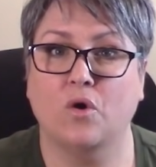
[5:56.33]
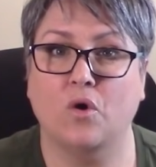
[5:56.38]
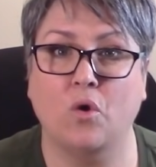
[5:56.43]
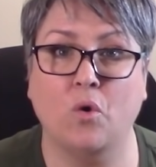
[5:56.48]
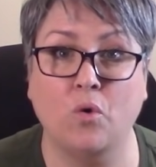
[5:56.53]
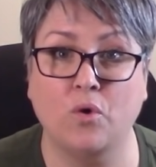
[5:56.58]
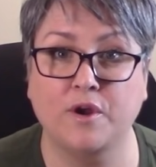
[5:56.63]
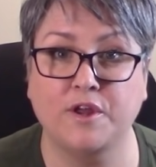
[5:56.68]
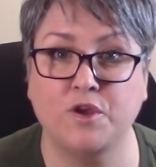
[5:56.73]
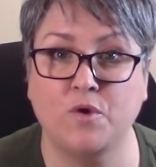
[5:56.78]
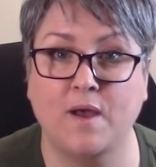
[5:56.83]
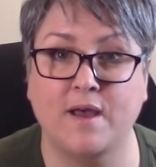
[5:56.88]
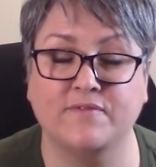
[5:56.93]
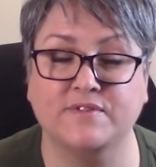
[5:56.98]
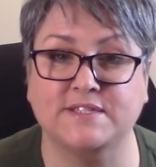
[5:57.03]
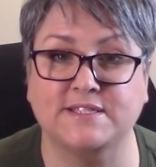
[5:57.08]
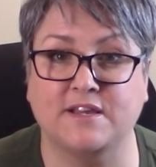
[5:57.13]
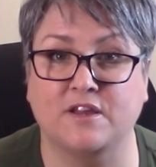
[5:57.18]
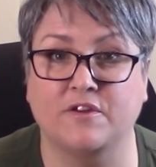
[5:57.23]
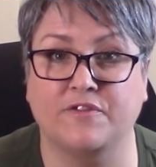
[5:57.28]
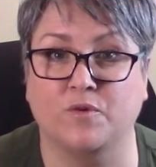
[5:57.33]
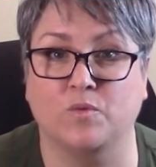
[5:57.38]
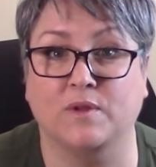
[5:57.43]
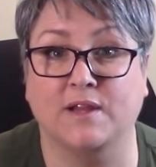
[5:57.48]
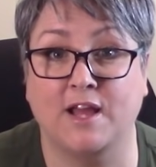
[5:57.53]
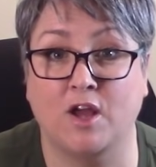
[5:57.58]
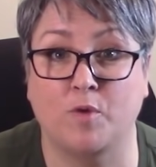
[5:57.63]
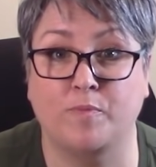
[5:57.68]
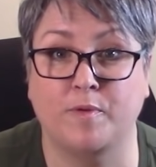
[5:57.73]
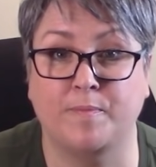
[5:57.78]
or you have a skill that will
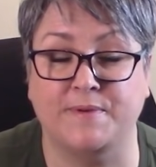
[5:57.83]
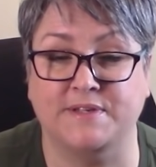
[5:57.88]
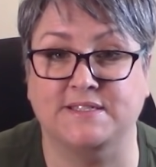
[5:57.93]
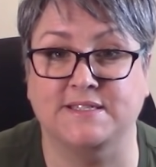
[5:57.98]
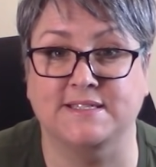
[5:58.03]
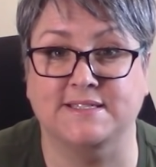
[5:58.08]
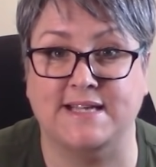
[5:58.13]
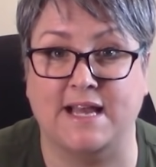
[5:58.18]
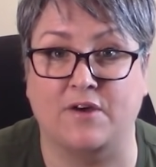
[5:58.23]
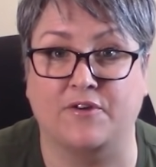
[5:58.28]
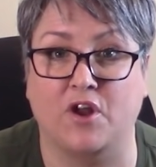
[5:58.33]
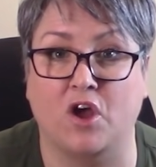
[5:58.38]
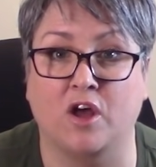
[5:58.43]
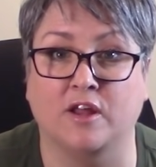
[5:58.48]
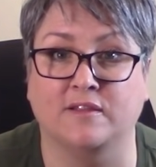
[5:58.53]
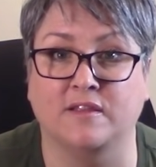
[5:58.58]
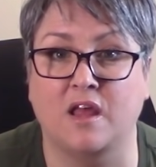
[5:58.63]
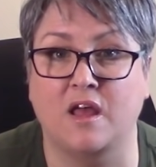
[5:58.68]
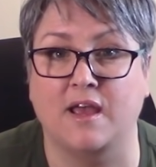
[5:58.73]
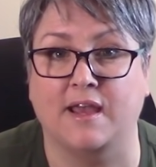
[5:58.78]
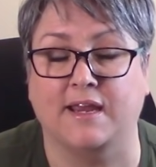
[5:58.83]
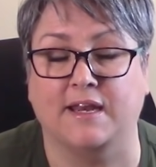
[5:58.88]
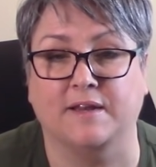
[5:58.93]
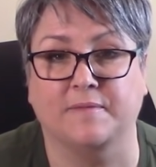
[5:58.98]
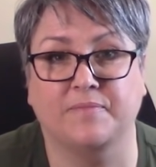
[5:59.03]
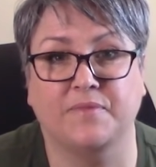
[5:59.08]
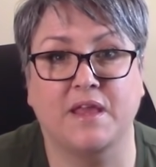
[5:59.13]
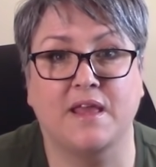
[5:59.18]
help a business out online.